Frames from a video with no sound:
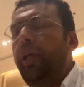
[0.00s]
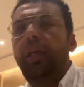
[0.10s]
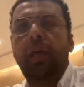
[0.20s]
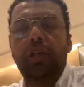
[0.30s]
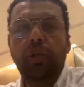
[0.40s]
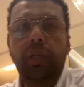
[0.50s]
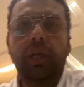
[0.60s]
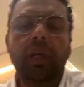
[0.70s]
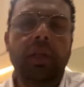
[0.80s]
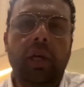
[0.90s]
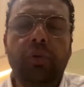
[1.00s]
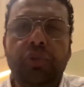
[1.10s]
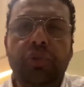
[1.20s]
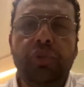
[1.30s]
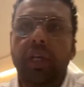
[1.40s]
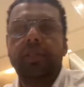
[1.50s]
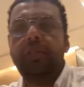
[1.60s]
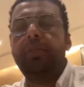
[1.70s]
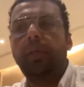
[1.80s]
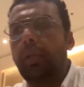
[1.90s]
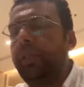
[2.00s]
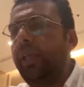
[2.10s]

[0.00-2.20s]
Actually, I would say it is